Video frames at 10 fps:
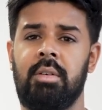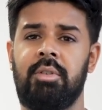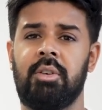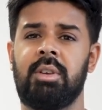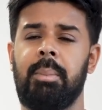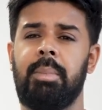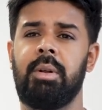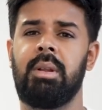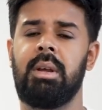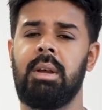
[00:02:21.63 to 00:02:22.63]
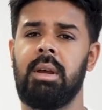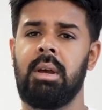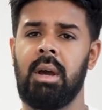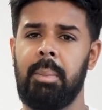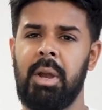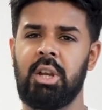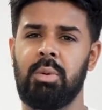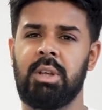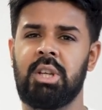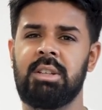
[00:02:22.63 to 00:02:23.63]
For example, a
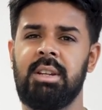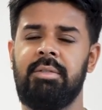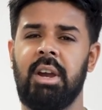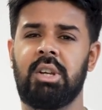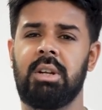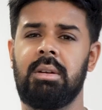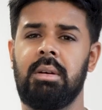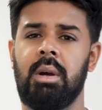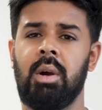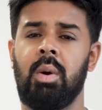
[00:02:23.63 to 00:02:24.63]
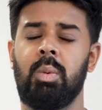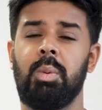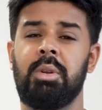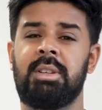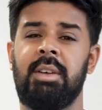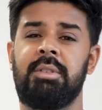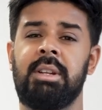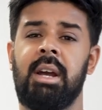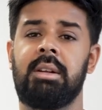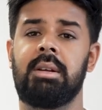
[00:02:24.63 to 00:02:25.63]
patient with a chest infection, we would safety
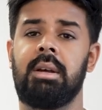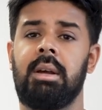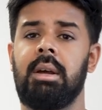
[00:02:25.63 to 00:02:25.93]
net.